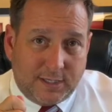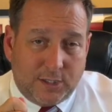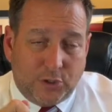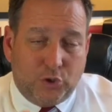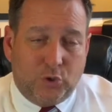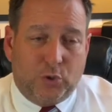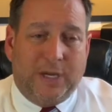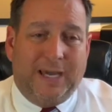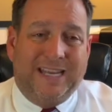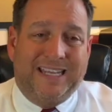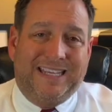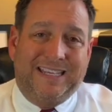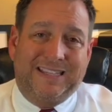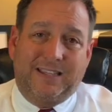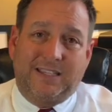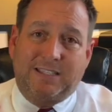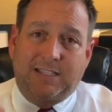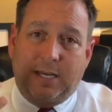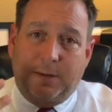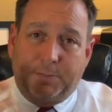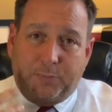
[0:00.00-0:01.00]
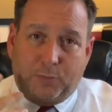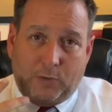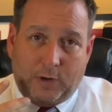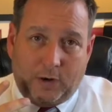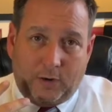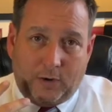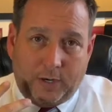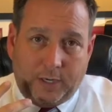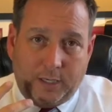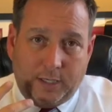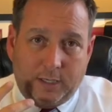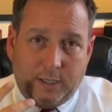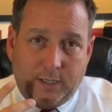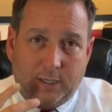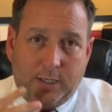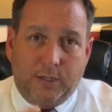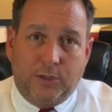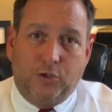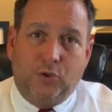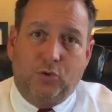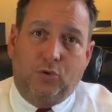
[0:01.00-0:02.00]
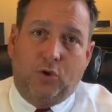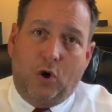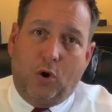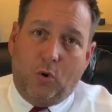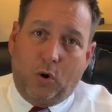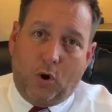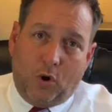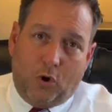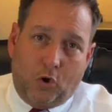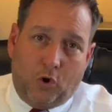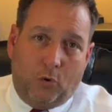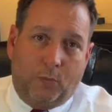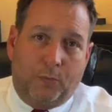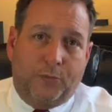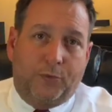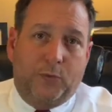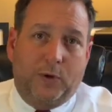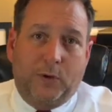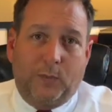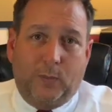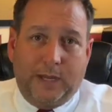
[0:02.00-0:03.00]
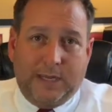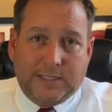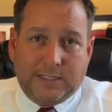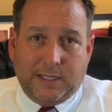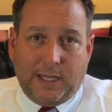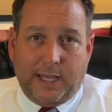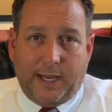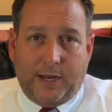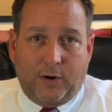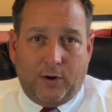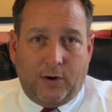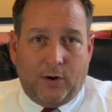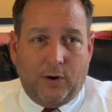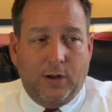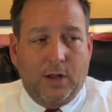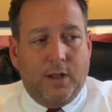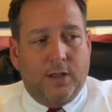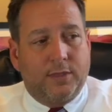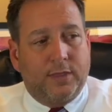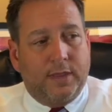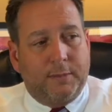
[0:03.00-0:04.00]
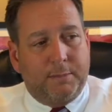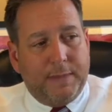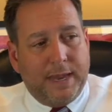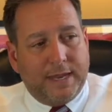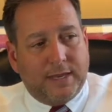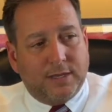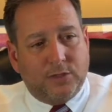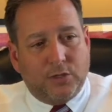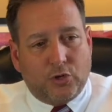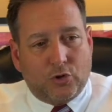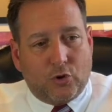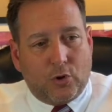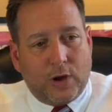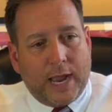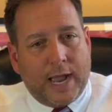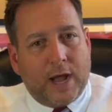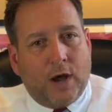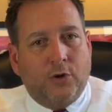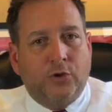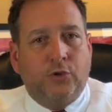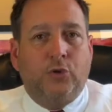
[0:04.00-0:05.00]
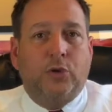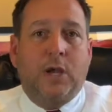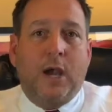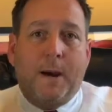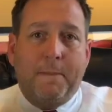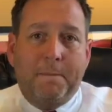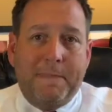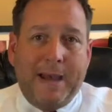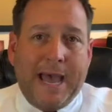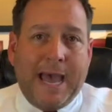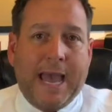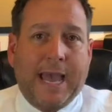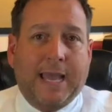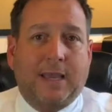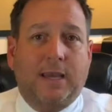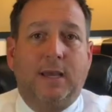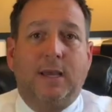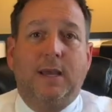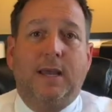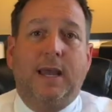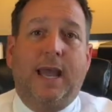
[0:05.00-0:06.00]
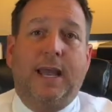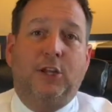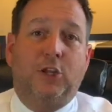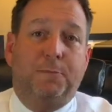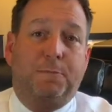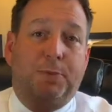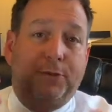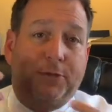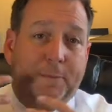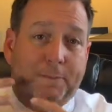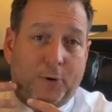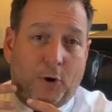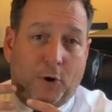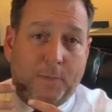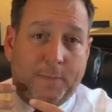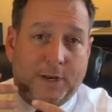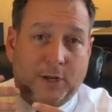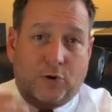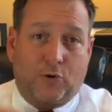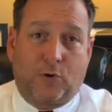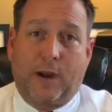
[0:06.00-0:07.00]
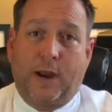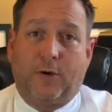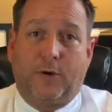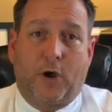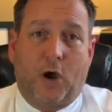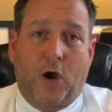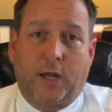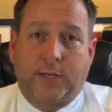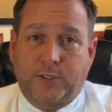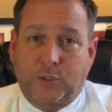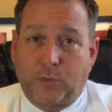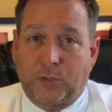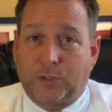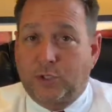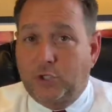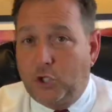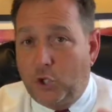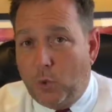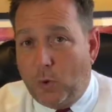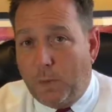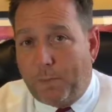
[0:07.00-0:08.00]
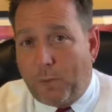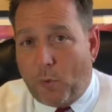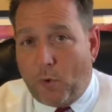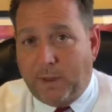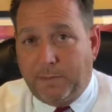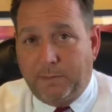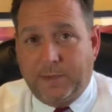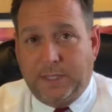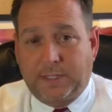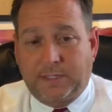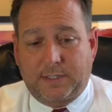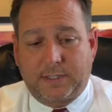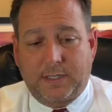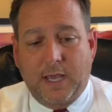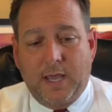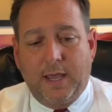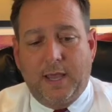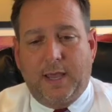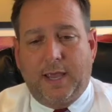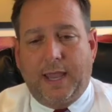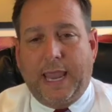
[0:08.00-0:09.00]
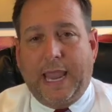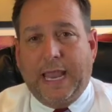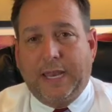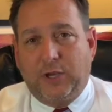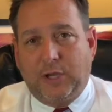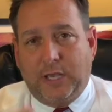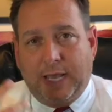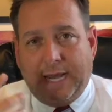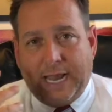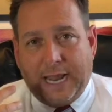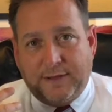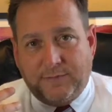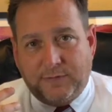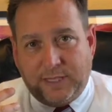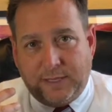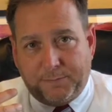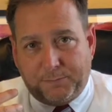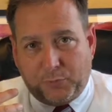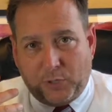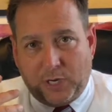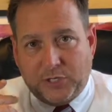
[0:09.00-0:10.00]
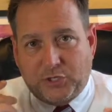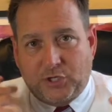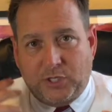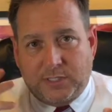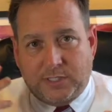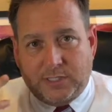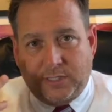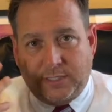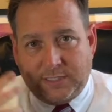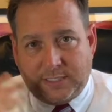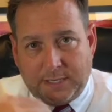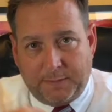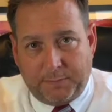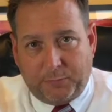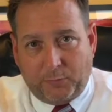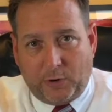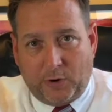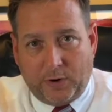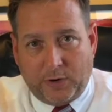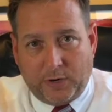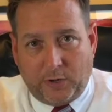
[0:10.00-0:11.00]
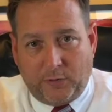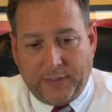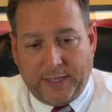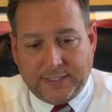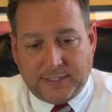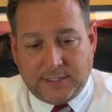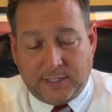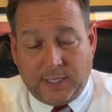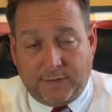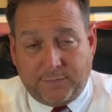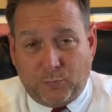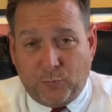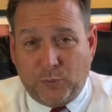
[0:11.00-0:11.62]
You got to get the temporary. You go home 3 weeks later. They're making the crown. You come back and you put the permanent crown on. So it's 2 appointments, and you got to have the impressions and the temporary and all that stuff.